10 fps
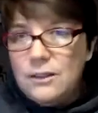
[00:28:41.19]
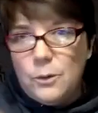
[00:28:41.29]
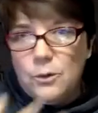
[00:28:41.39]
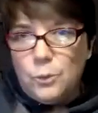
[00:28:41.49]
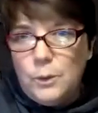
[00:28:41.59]
So
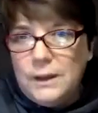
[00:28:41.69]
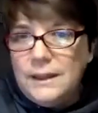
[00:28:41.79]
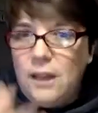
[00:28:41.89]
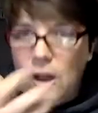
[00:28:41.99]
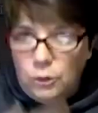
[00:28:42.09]
it's
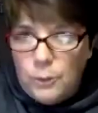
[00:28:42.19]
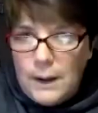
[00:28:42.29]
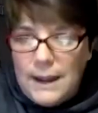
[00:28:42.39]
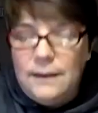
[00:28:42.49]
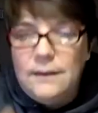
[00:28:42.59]
really a
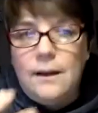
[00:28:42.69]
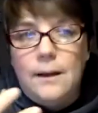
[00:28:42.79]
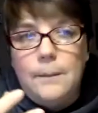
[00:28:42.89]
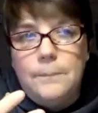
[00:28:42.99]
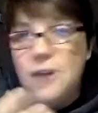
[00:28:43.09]
great
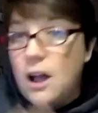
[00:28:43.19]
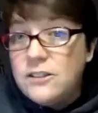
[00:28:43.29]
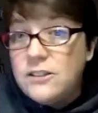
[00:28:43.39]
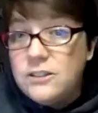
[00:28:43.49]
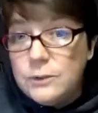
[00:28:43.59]

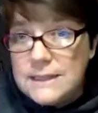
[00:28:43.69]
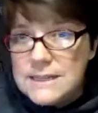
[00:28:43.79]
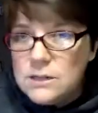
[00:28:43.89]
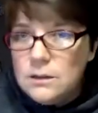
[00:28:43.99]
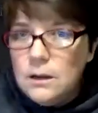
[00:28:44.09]
toxin
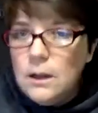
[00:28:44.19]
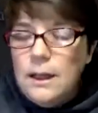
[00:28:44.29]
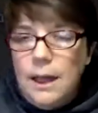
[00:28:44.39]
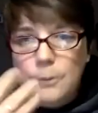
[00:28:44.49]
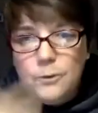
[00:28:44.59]
releaser,
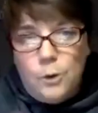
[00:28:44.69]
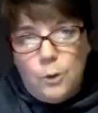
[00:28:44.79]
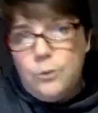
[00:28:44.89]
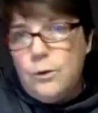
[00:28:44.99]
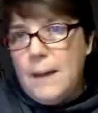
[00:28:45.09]
helps go
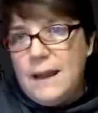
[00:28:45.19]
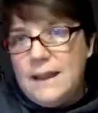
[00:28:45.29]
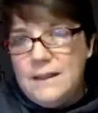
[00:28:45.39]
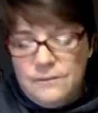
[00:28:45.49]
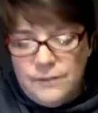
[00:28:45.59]
through your
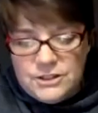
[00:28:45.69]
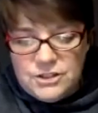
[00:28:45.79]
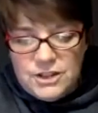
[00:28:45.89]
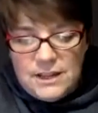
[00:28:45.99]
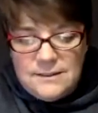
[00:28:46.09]
body and
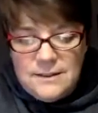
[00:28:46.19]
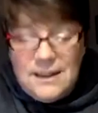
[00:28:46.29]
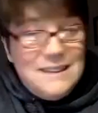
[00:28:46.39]
flush things.